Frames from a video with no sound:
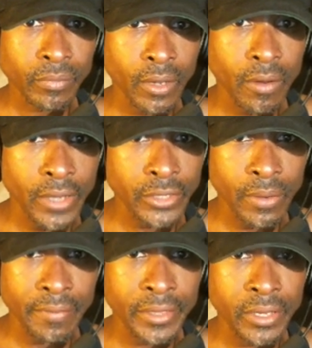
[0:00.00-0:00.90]
All right, so
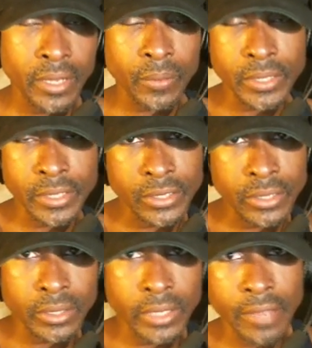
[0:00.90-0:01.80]
everything that we did to the
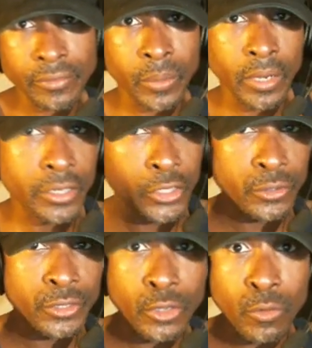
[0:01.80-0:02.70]
left, we're going to do
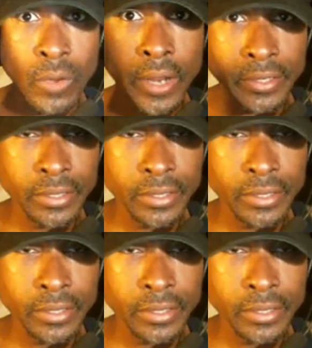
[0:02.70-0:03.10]
to the right,